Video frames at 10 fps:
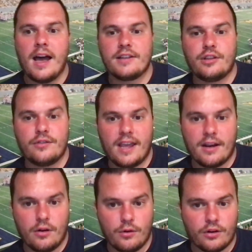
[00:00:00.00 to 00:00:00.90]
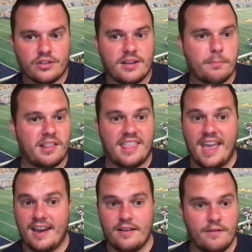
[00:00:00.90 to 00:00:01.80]
to Dana Holgorsen. But
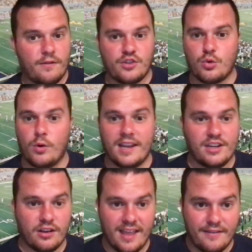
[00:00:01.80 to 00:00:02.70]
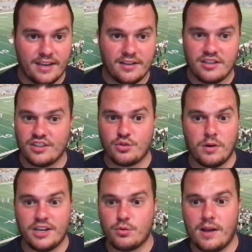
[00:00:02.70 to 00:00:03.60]
then 2011 to
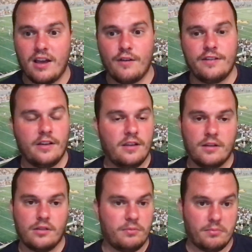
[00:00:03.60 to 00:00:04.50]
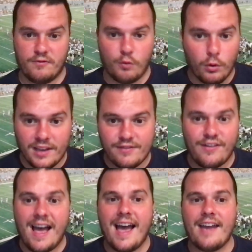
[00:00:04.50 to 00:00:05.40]
2012,
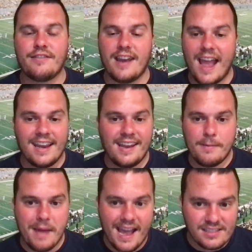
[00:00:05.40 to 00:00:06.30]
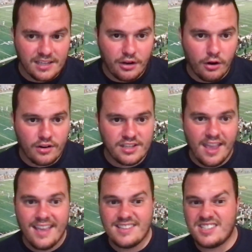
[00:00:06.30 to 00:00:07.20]
45, 90 passing yards,
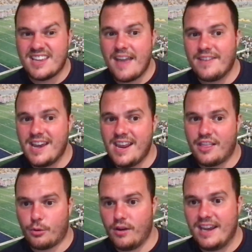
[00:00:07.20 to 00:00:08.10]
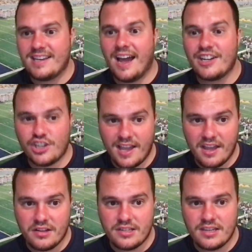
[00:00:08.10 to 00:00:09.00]
73
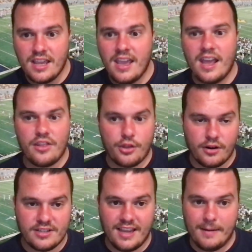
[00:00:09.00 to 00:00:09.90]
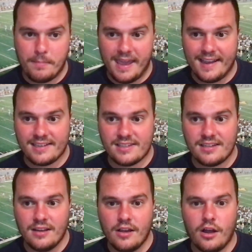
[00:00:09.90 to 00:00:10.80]
touchdowns, and 13 picks.
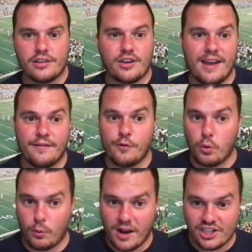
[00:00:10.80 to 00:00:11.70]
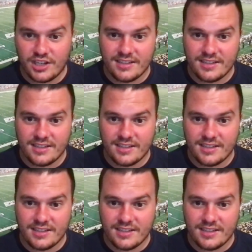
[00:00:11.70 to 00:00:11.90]
Also had 4 rushing